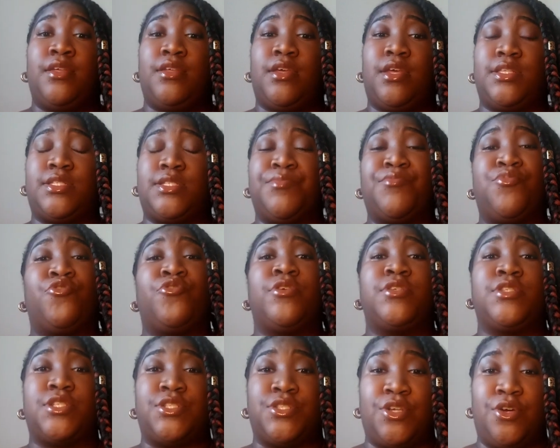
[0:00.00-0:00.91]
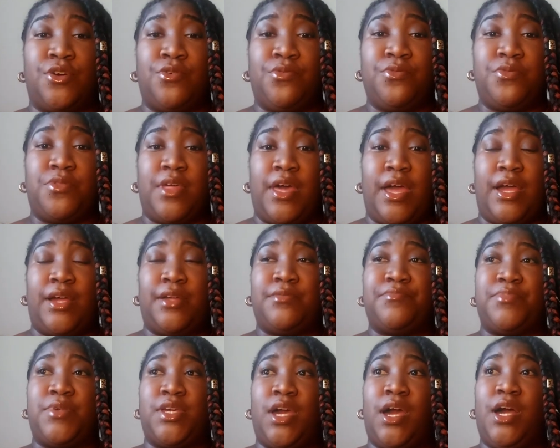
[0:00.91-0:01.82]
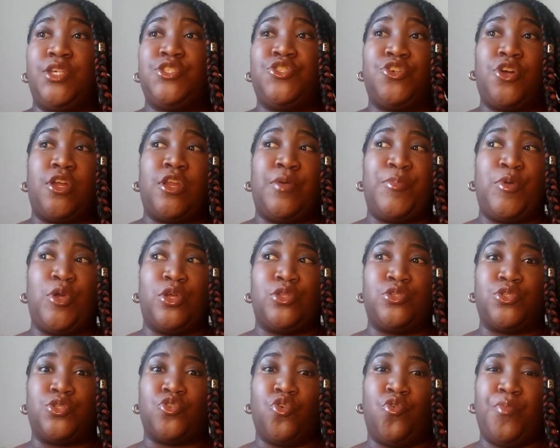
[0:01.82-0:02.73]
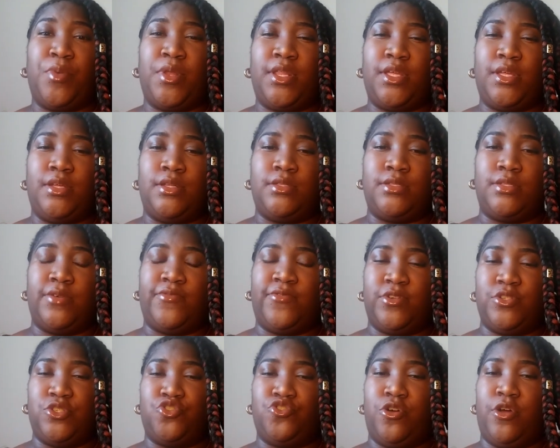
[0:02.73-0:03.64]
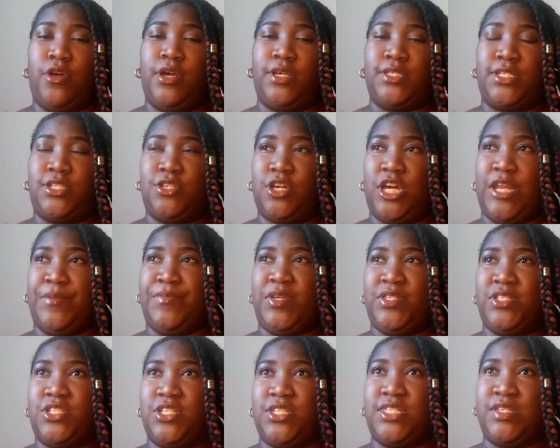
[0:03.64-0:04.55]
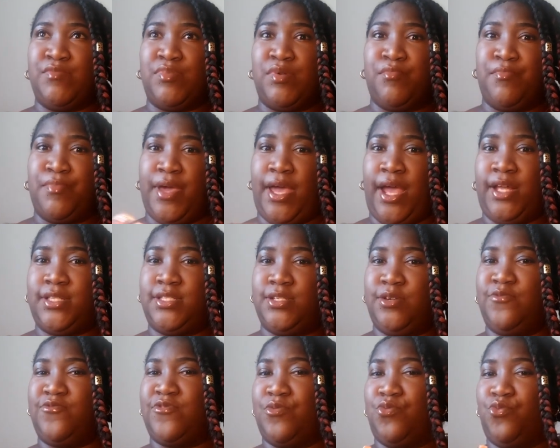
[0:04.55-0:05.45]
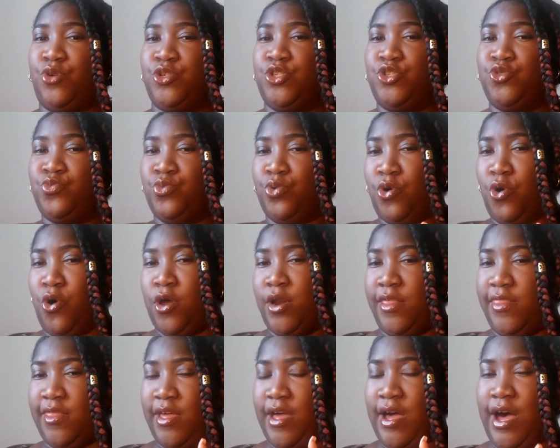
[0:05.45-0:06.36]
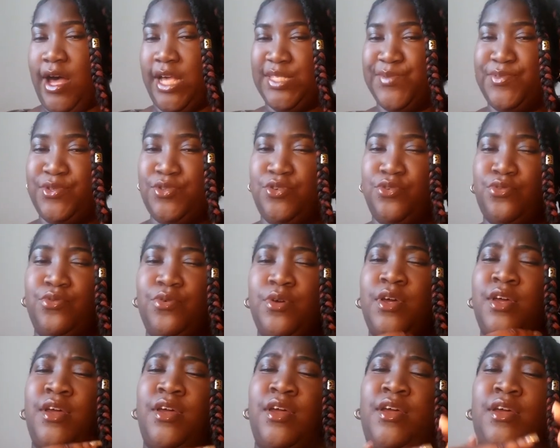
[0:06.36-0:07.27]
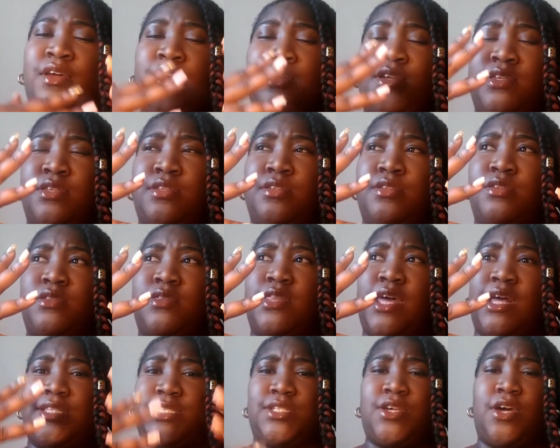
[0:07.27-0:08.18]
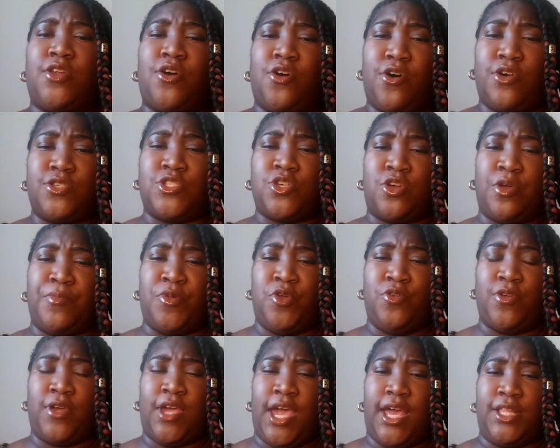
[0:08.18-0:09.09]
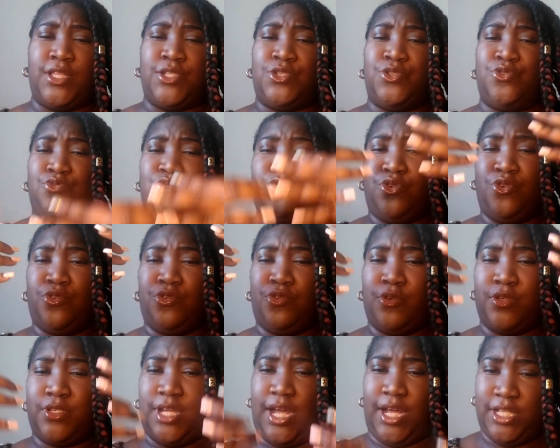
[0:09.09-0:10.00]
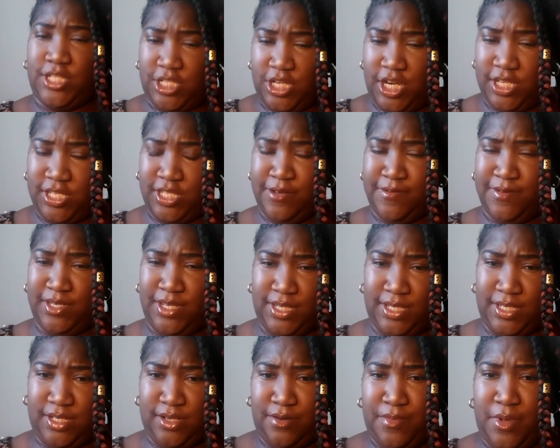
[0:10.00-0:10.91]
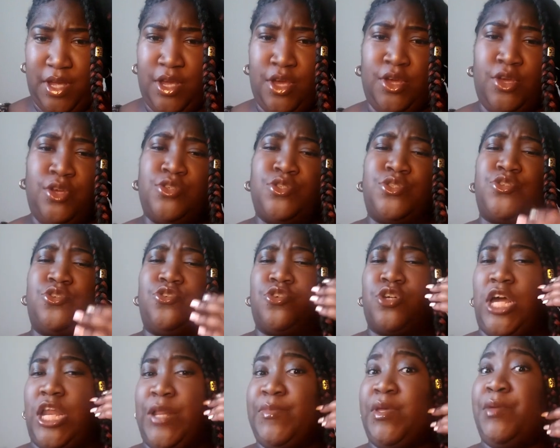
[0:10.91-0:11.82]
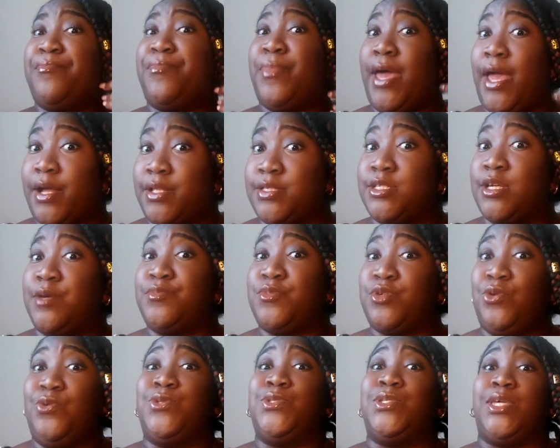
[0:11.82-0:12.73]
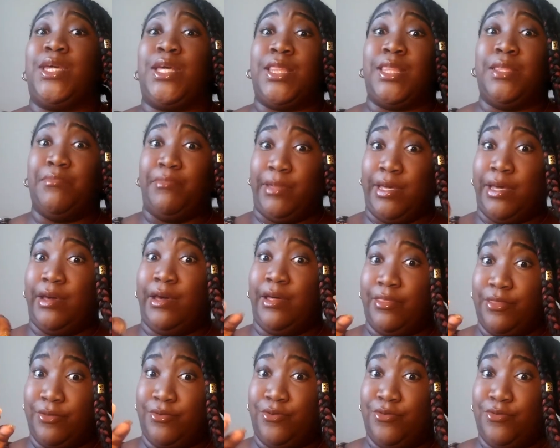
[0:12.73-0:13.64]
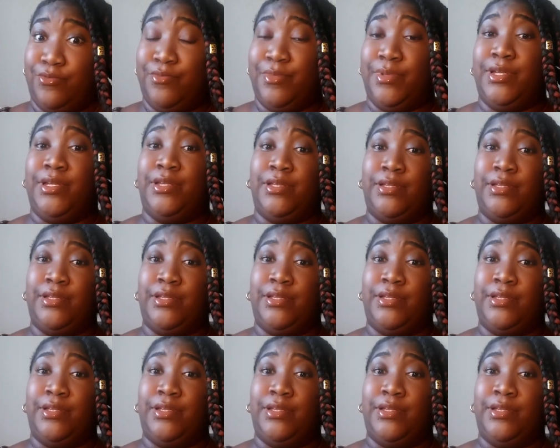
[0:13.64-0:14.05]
it's important to note that because you're going to be on so many different drugs and you're going to be just a bit backed up from what you were on in the hospital, that's going to also communicate to your digestive system. So you're going to be backed up using the bathroom,